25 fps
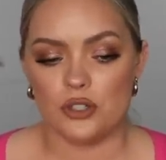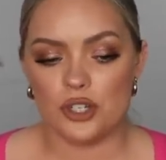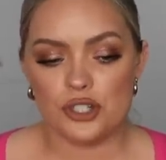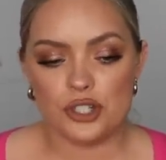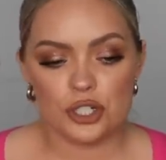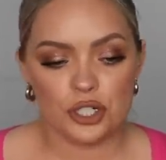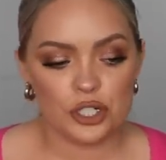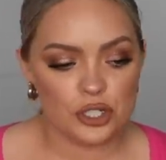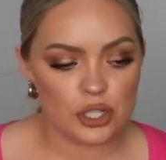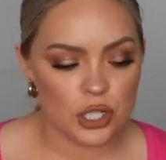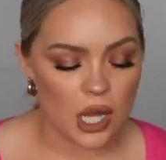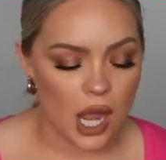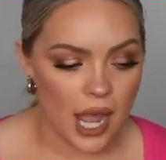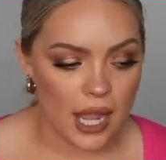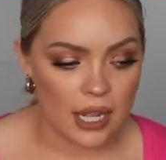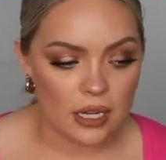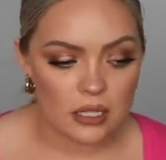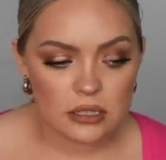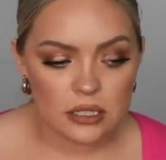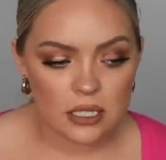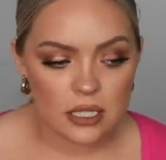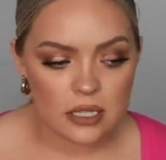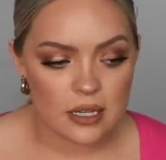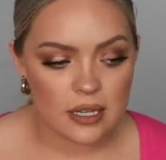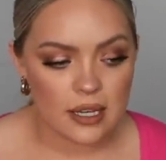just her
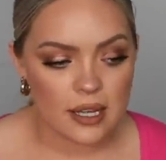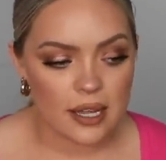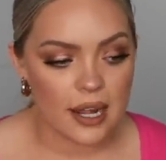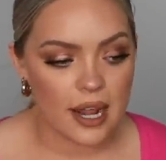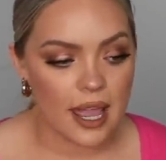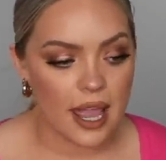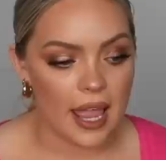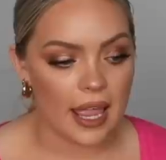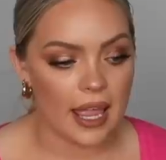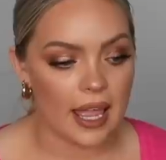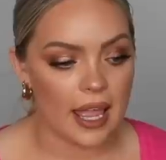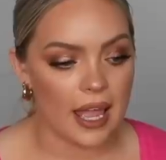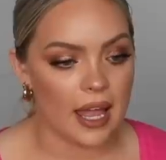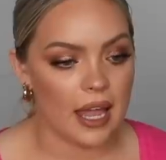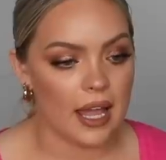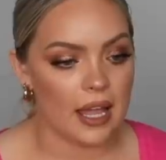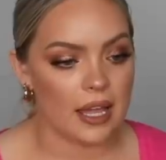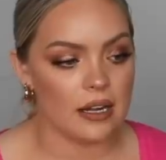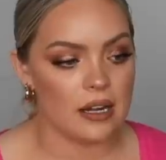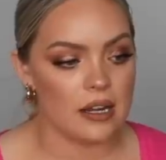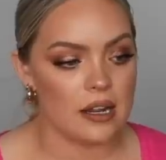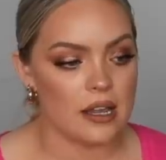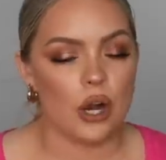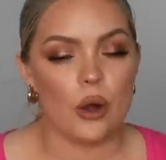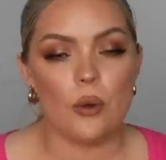childhood
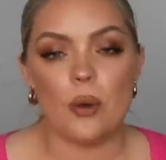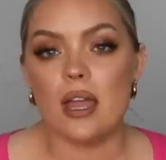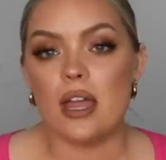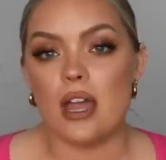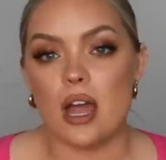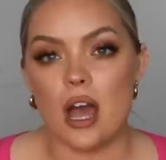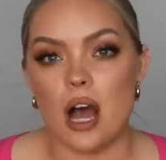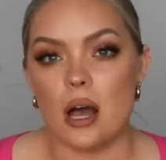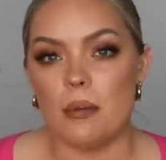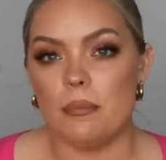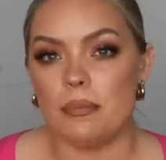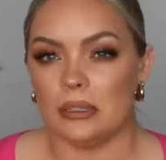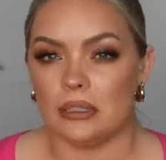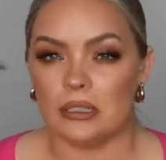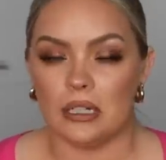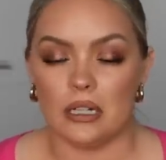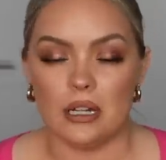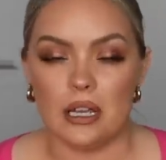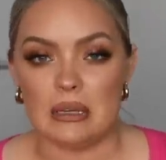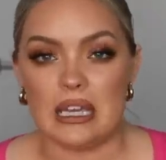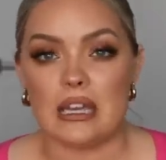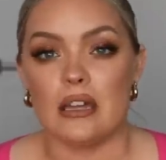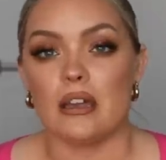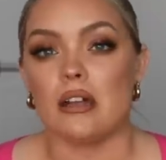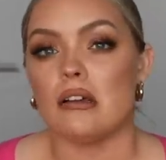and growing up
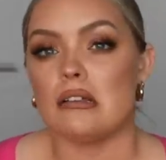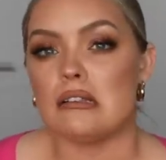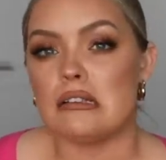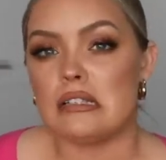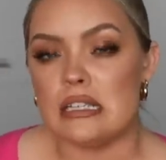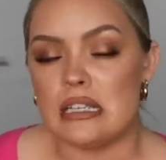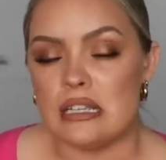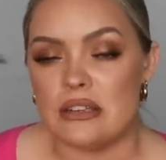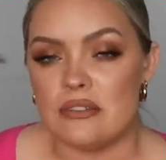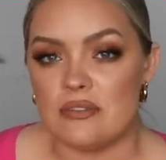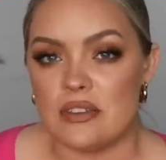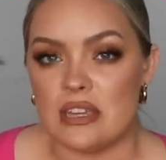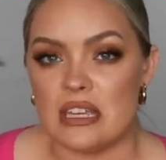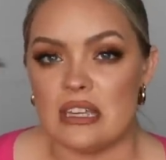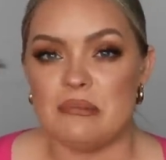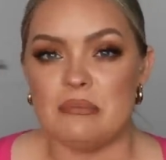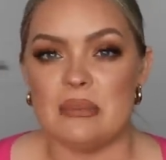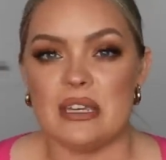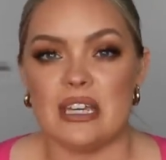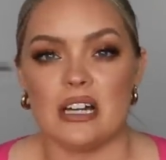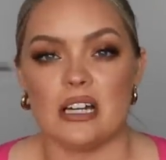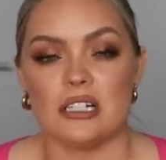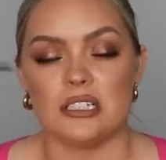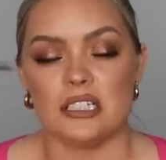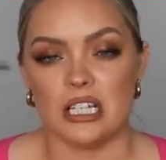and being on TV,
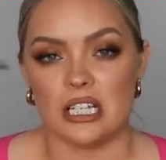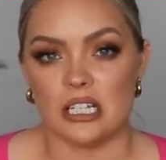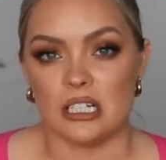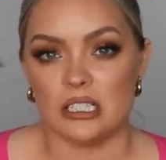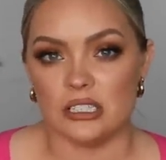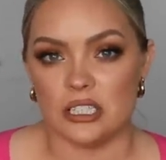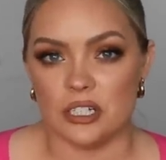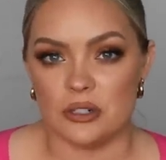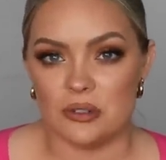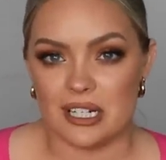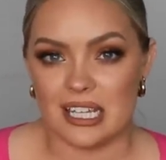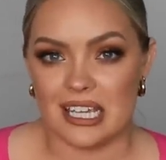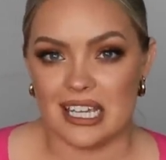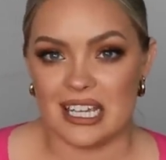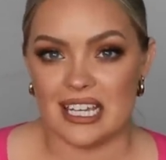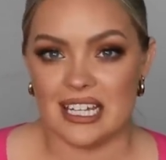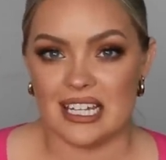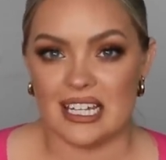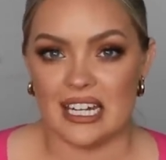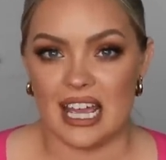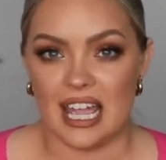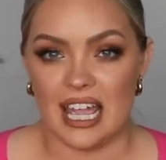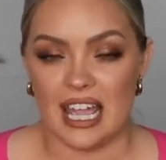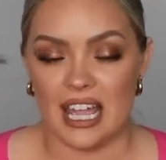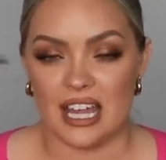being on
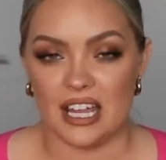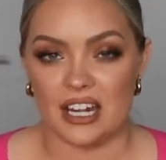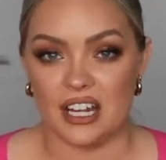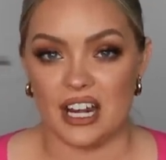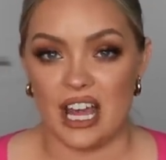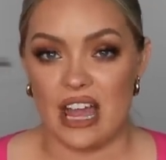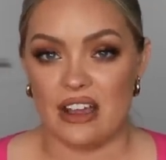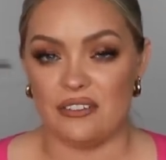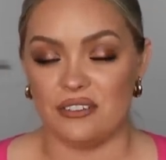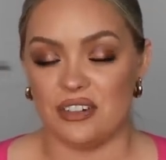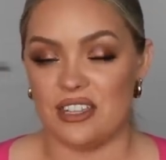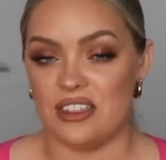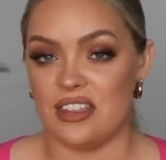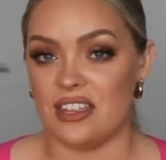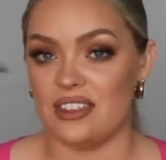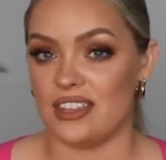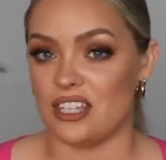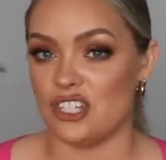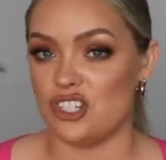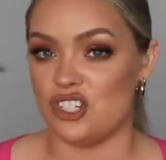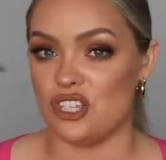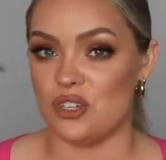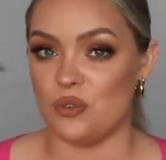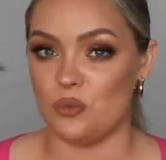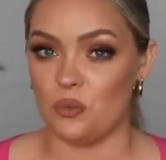Nickelodeon and everything
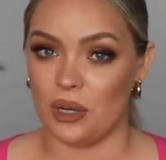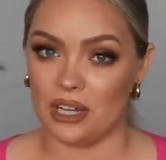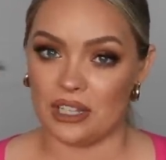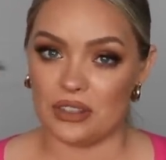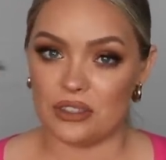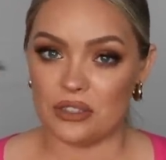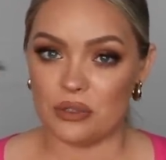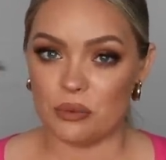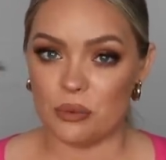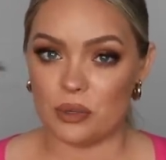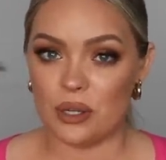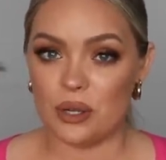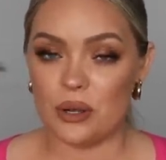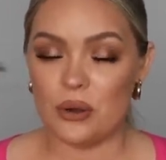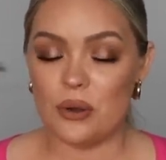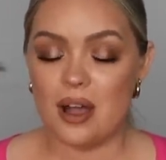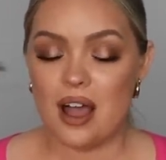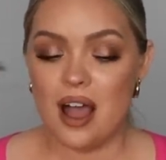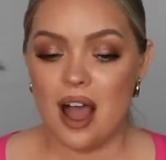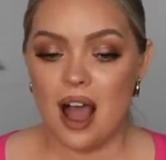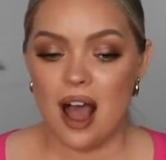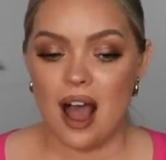that she went through.